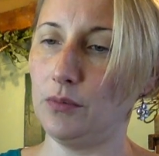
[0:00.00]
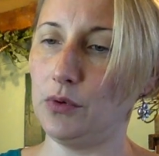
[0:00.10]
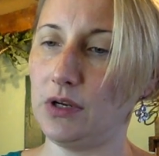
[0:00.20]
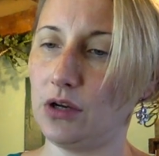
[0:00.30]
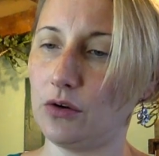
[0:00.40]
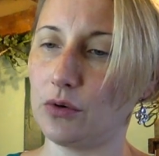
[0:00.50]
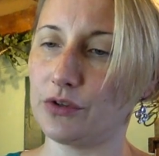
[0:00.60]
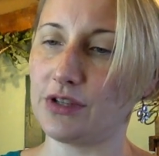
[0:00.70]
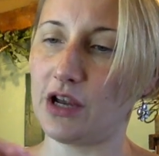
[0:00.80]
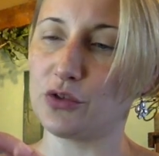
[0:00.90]
boutonniere
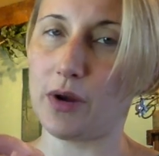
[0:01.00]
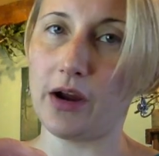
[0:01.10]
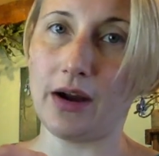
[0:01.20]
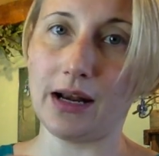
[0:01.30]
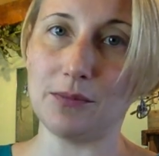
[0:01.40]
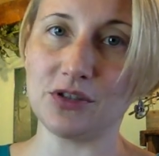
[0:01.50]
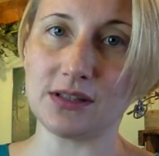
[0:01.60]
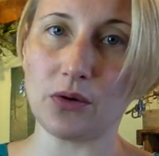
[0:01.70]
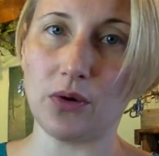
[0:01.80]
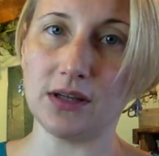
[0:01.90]
corsage wire, and I'm
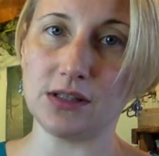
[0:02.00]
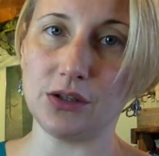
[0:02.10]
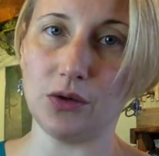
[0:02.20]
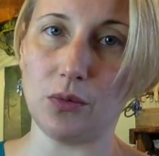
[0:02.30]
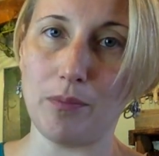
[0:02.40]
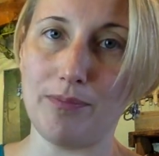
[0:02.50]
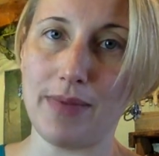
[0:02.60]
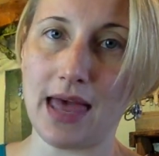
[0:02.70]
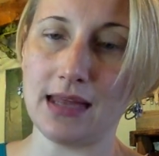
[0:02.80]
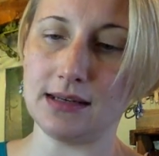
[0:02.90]
just going to
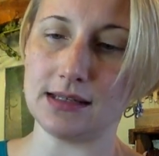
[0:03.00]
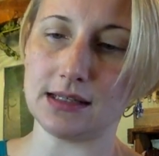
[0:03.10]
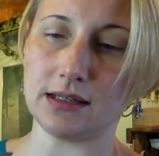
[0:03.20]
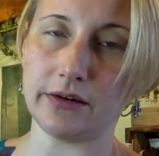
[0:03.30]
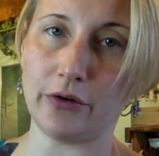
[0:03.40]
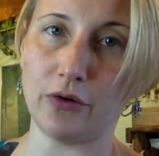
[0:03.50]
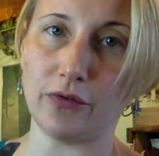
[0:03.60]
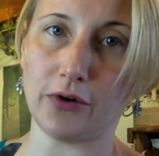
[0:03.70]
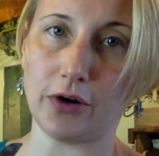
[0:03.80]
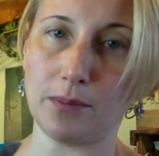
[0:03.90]
bend it
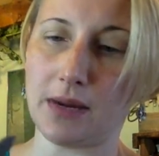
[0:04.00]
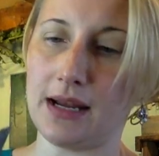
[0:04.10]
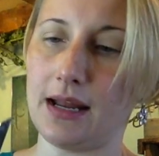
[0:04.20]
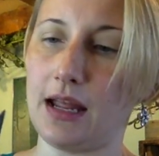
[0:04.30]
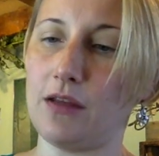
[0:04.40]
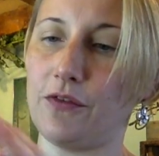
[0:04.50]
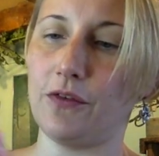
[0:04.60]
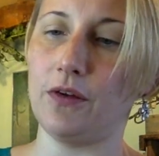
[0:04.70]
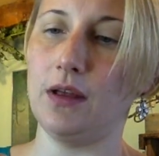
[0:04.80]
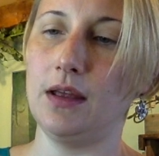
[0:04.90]
over my
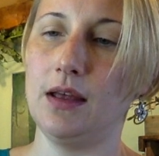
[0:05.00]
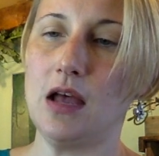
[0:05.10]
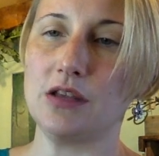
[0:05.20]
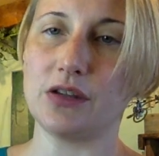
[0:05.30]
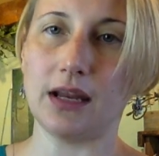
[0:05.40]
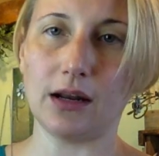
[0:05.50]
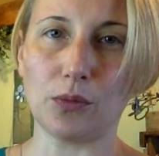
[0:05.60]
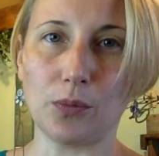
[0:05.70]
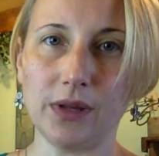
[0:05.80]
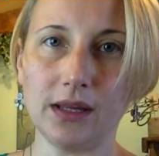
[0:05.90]
knife so that I get a
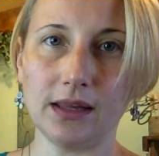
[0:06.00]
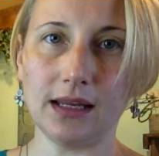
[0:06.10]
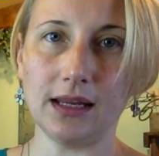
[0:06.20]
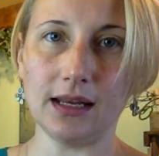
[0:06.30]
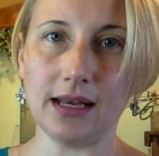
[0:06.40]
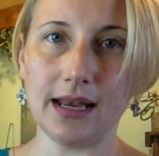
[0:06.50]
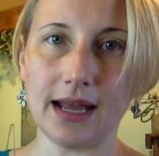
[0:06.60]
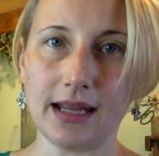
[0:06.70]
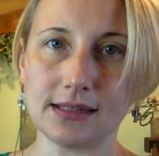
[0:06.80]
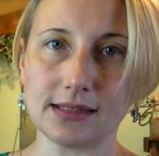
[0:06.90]
really
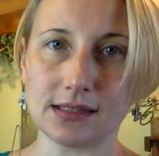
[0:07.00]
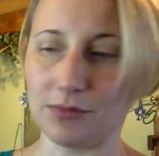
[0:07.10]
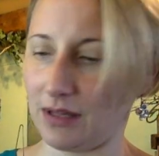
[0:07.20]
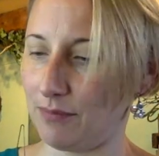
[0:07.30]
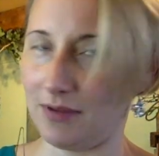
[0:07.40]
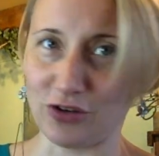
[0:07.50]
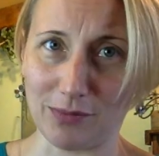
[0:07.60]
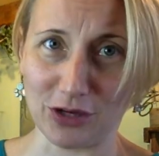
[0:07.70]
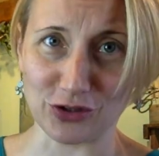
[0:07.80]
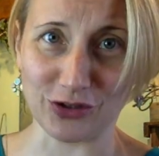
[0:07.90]
nice, like, try
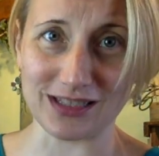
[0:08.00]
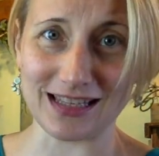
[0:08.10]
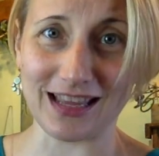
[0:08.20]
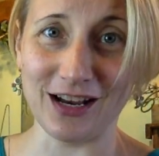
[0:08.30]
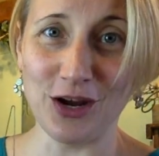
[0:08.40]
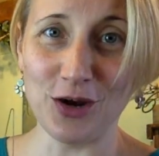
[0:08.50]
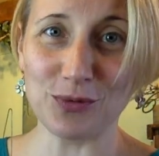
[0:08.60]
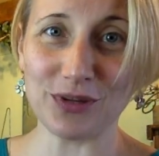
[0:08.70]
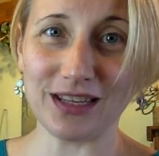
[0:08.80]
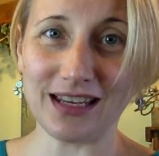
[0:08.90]
to make sure you can see that,
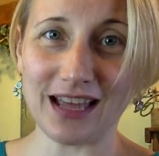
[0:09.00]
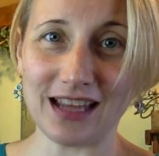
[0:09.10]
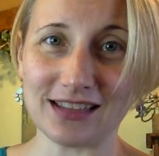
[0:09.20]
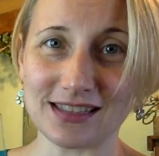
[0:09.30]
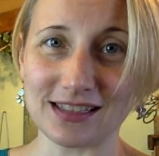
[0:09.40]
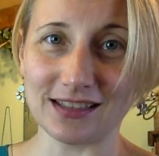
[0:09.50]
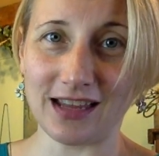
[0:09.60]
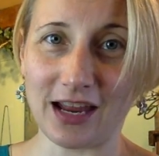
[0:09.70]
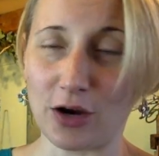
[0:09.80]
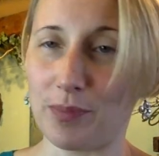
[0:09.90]
really nice
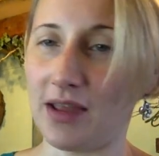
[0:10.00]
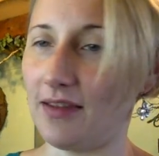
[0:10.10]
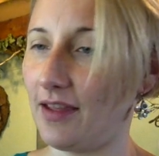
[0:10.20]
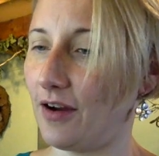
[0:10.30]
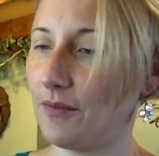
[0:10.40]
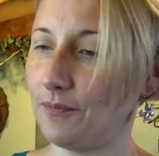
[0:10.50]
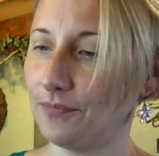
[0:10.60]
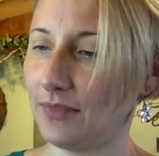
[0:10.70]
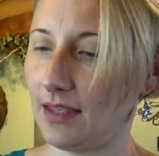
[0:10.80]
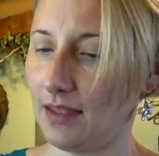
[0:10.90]
hairpin there.
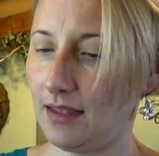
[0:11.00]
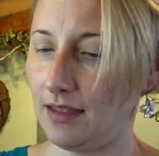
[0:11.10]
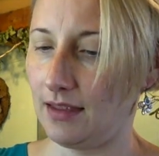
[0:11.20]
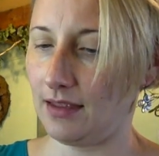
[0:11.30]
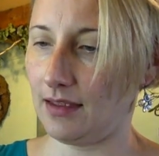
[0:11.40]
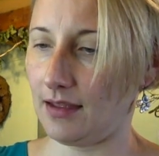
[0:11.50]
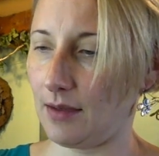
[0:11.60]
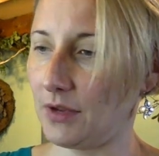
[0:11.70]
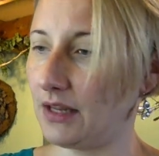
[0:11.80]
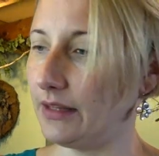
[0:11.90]

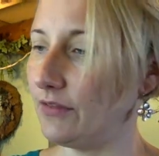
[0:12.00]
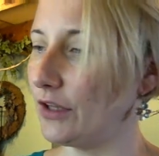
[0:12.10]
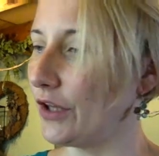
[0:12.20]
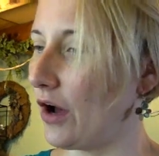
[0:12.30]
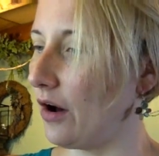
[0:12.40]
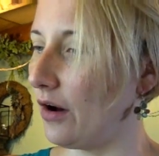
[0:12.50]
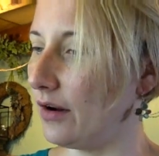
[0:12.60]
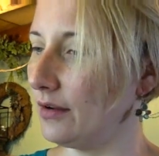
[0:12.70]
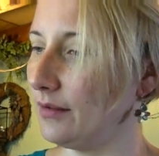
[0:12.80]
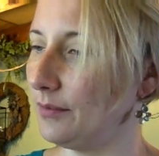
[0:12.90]
I'm going to leave it
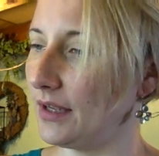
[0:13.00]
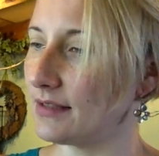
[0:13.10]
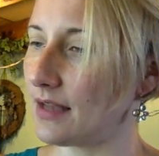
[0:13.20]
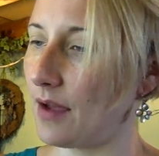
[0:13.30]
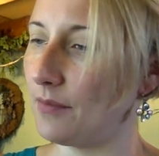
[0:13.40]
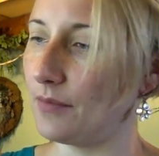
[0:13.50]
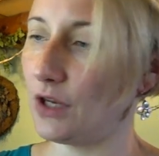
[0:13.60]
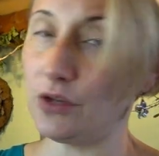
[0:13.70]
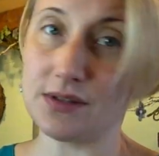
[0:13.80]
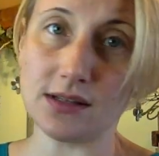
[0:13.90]
long because I'm going
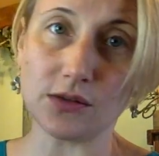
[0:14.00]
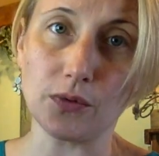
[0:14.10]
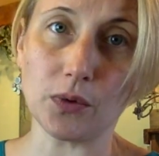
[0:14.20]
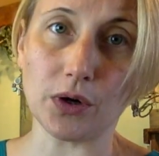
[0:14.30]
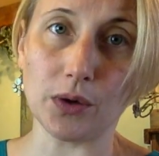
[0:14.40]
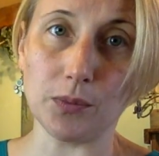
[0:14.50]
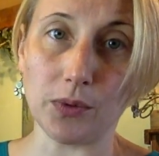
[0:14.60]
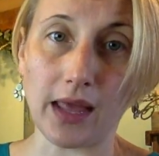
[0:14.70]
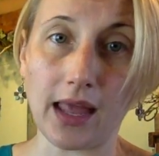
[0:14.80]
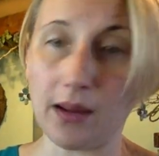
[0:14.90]
to use these for
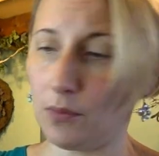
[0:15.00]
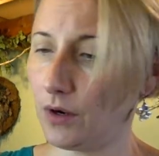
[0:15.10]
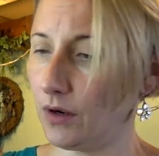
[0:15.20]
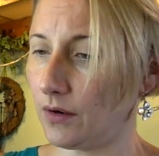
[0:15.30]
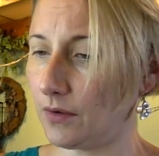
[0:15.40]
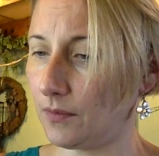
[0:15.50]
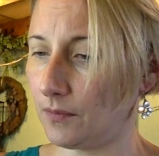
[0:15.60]
bouquet work.